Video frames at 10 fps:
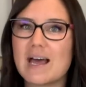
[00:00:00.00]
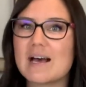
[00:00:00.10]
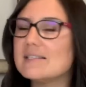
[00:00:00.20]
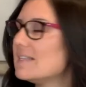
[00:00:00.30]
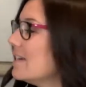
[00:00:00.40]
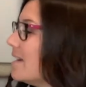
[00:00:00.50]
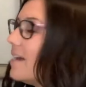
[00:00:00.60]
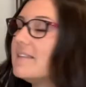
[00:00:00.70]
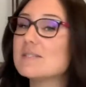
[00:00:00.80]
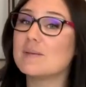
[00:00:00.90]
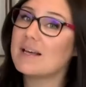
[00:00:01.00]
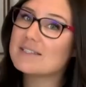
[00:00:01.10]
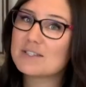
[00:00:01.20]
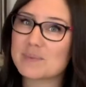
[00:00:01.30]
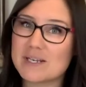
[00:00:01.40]
has, and this one
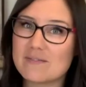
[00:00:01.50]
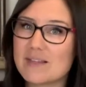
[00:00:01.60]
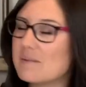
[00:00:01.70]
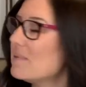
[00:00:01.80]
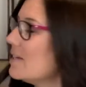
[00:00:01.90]
has 3 of them.